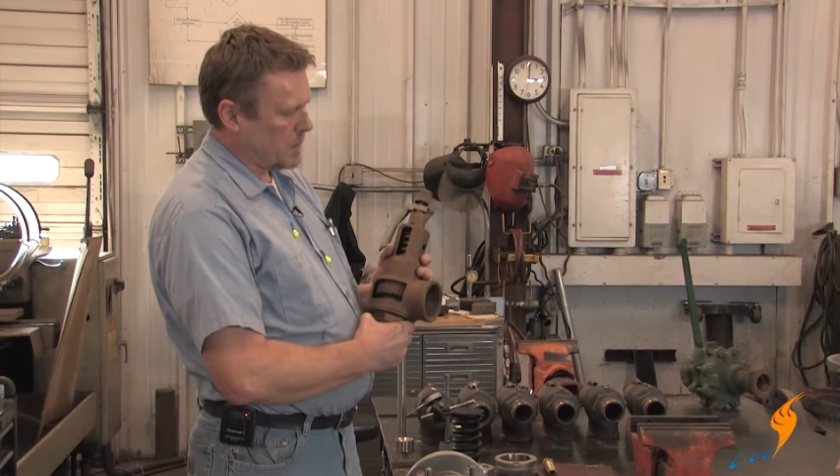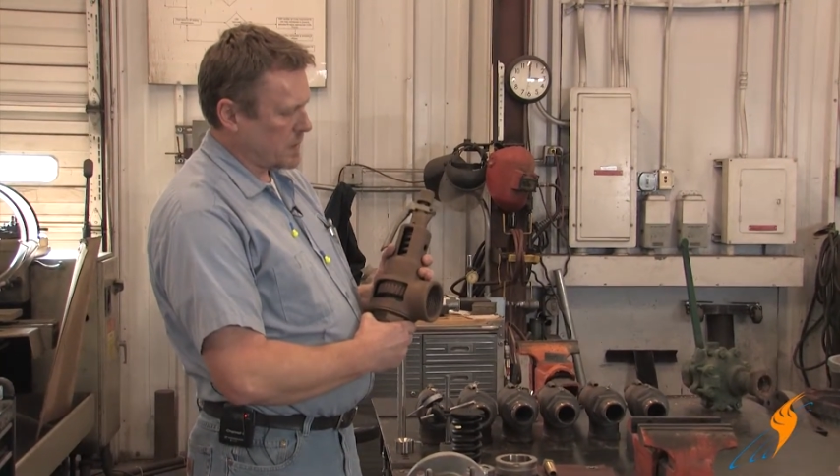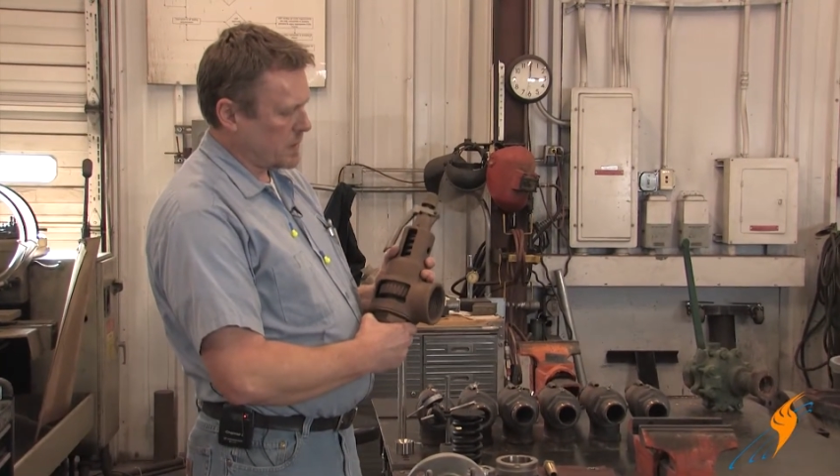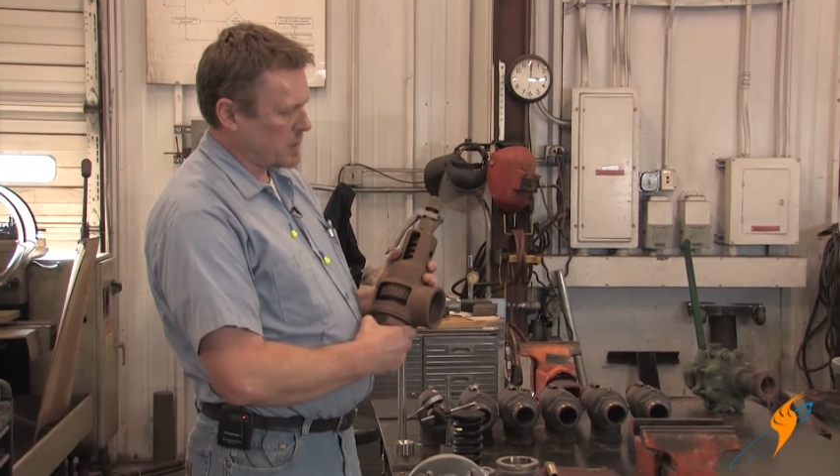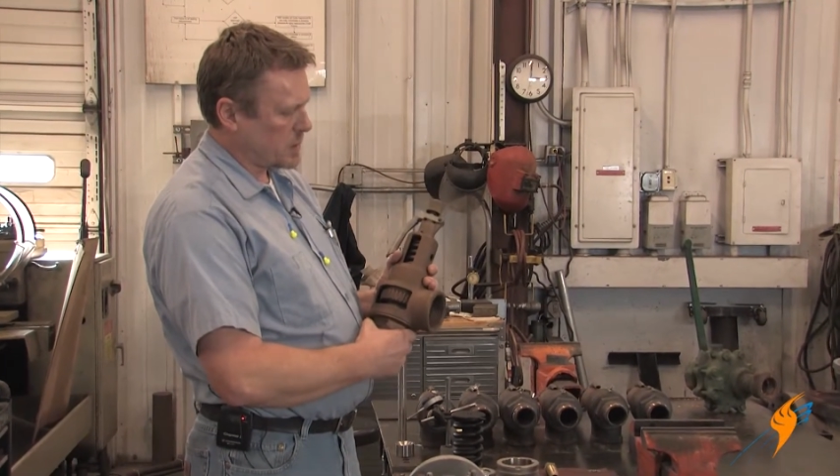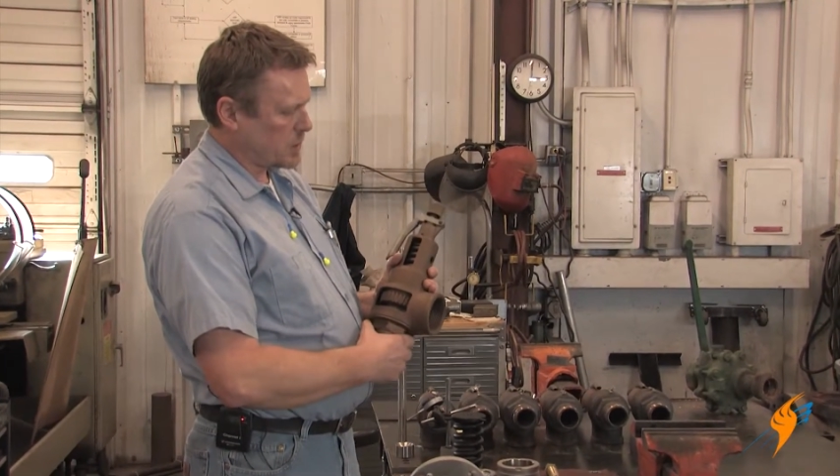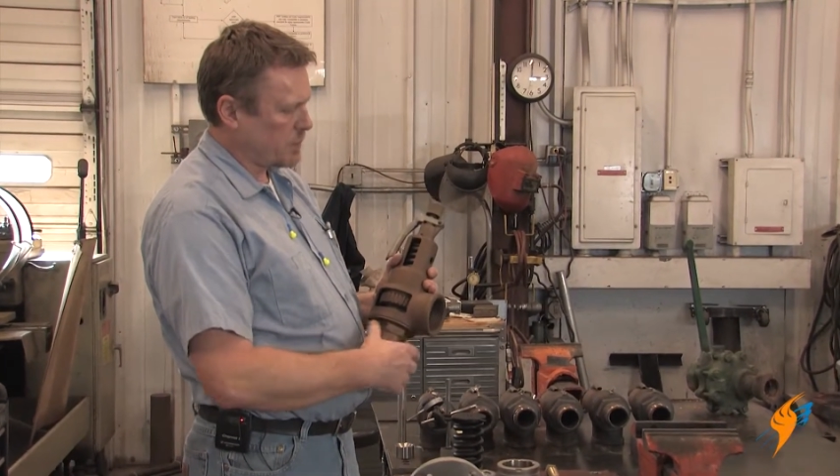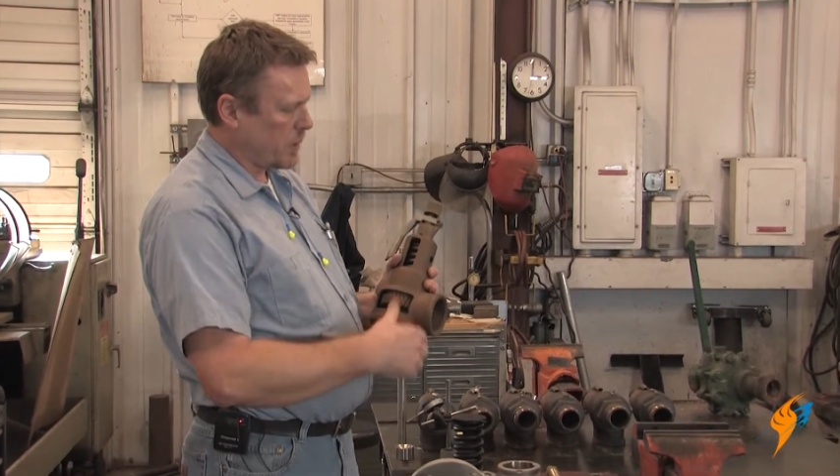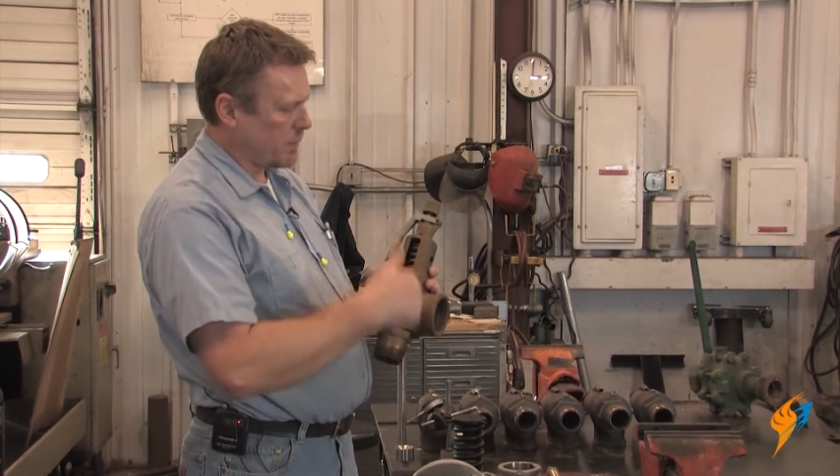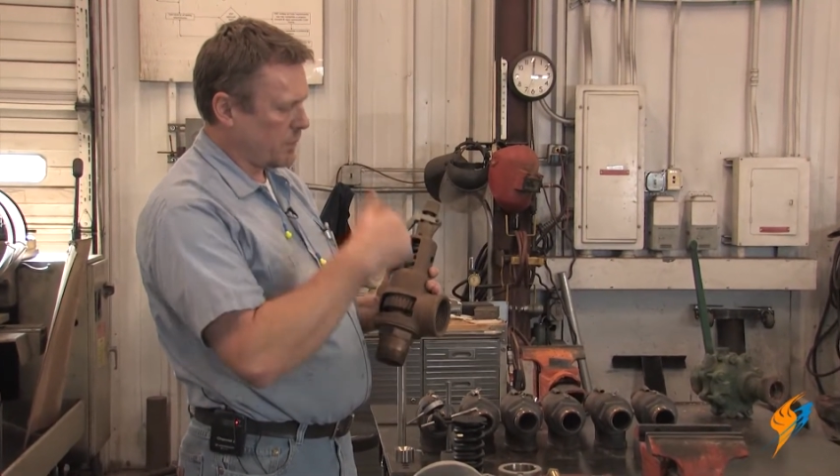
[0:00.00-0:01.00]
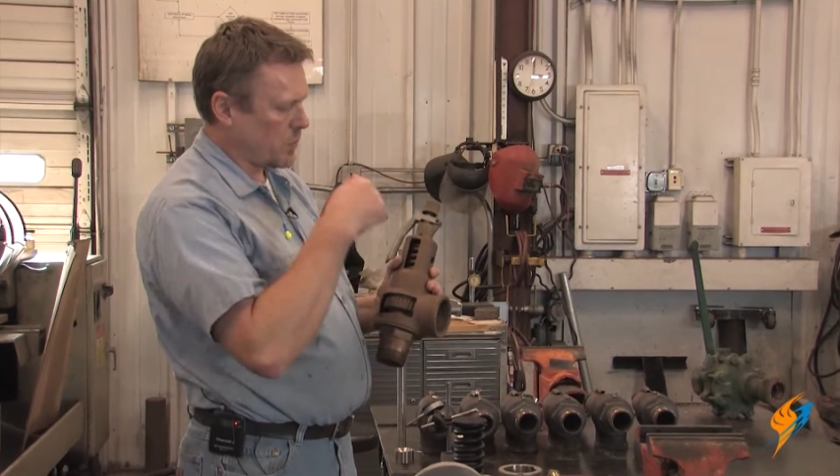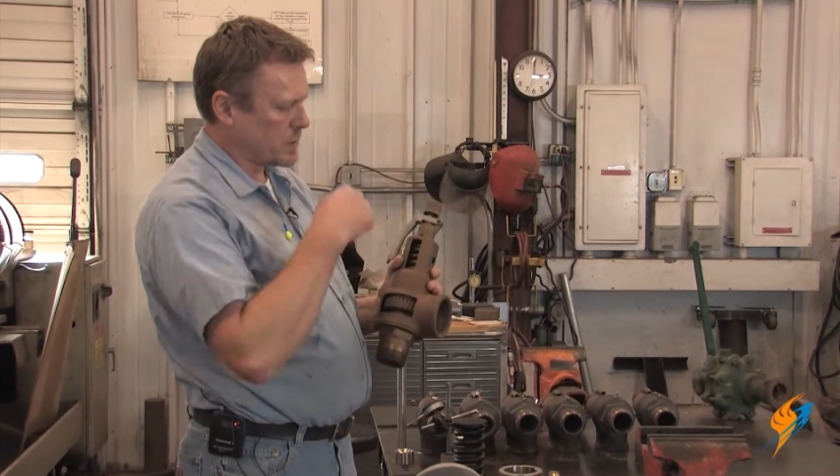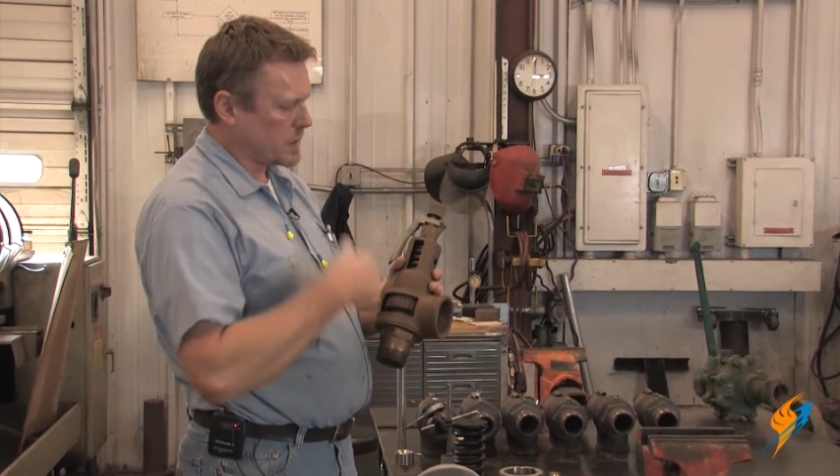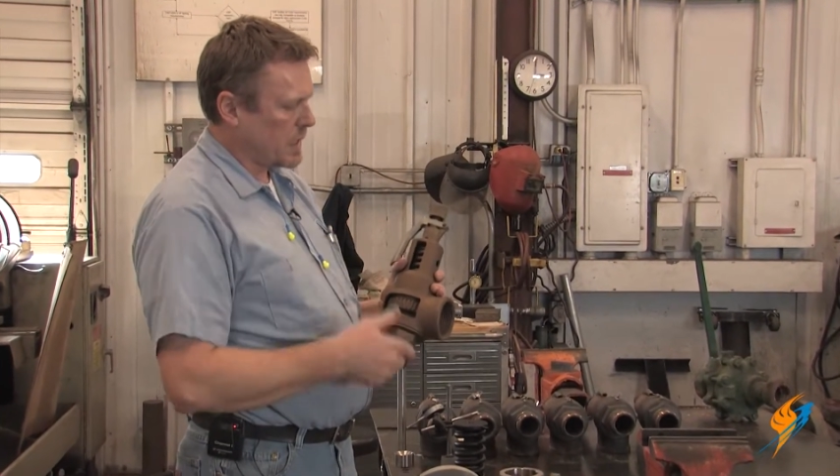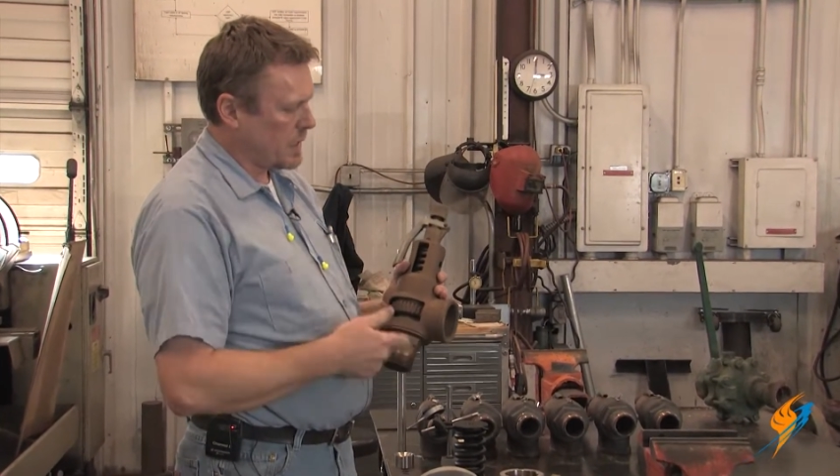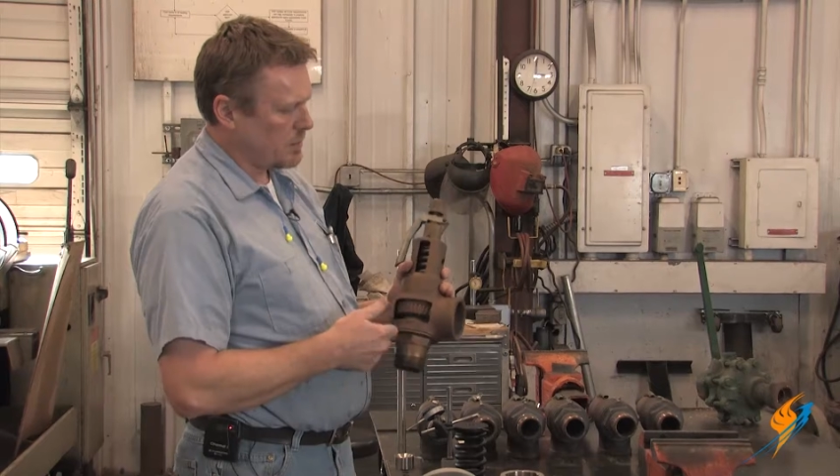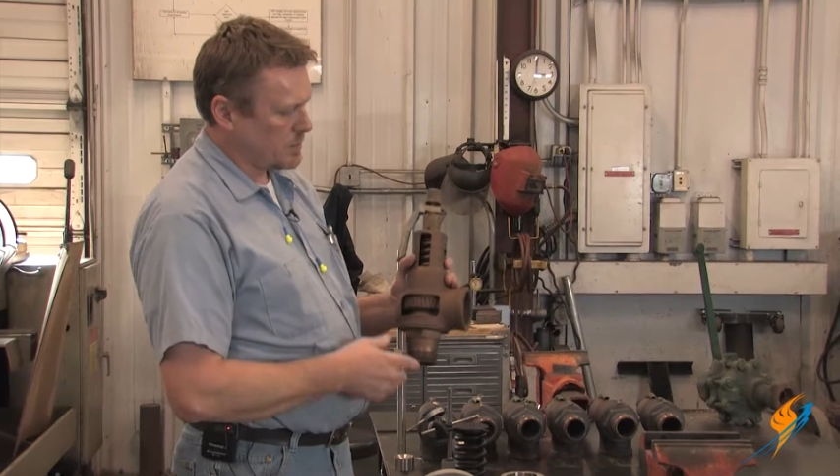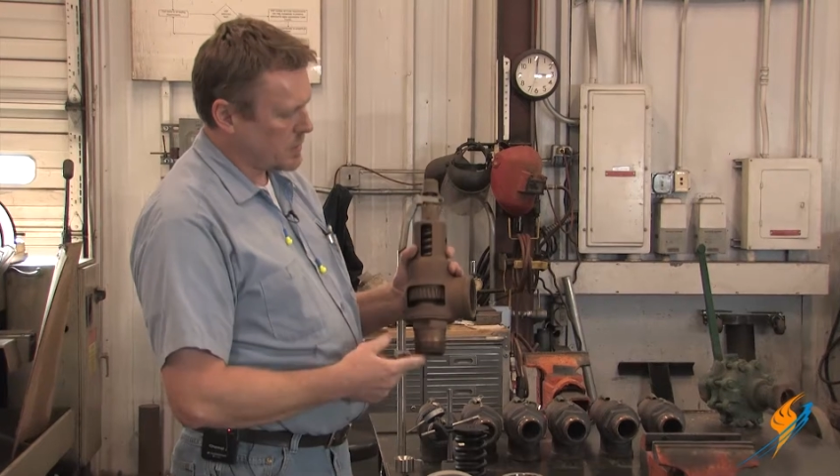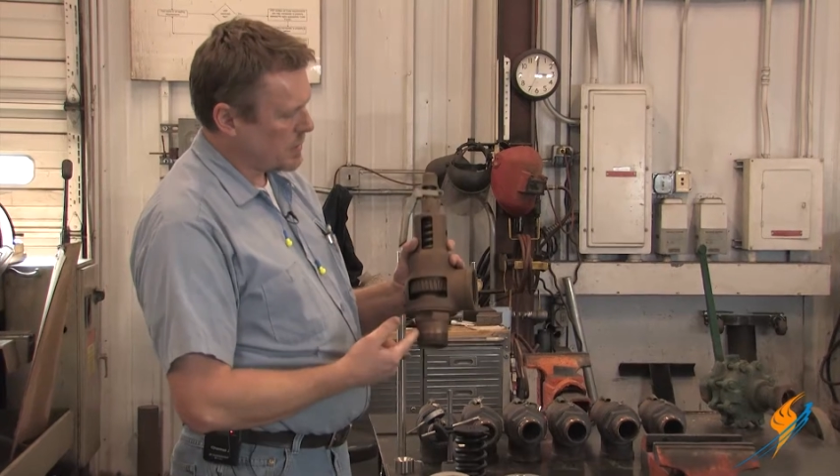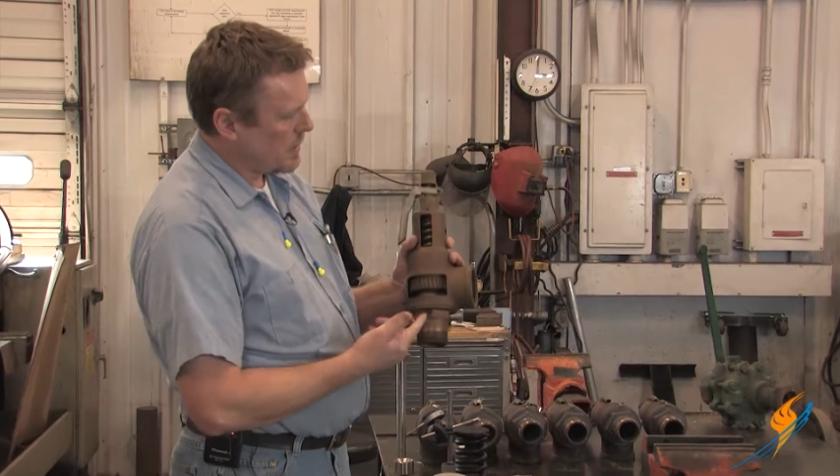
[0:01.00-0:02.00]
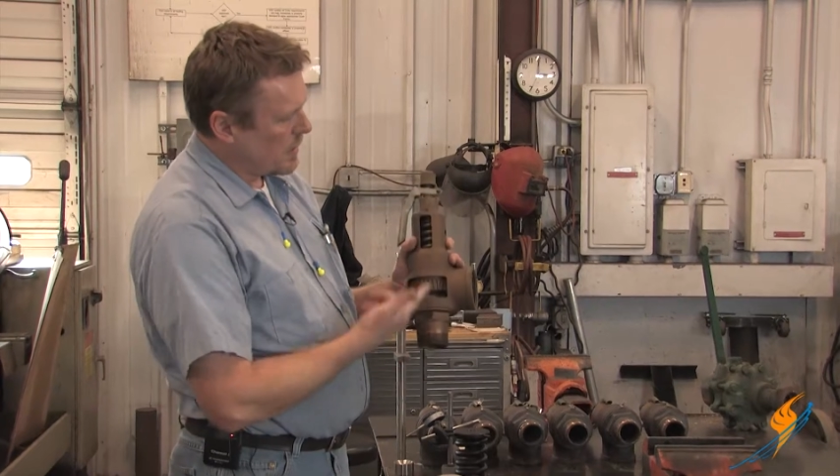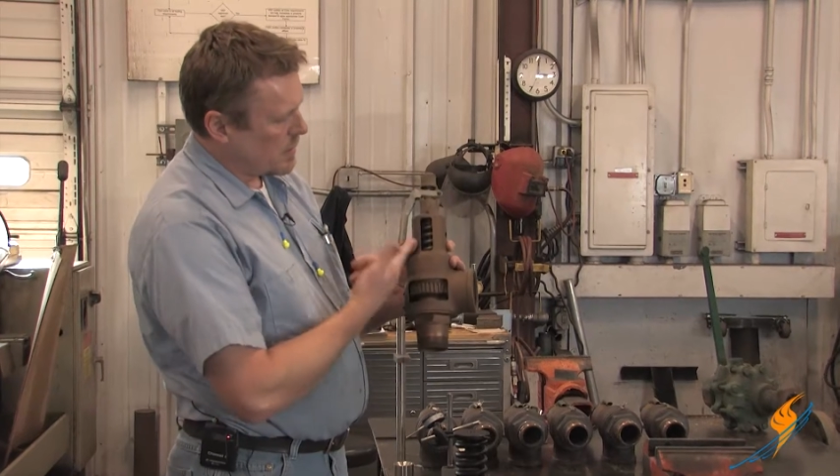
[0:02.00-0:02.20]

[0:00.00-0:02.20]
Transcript: Basically, spring force keeps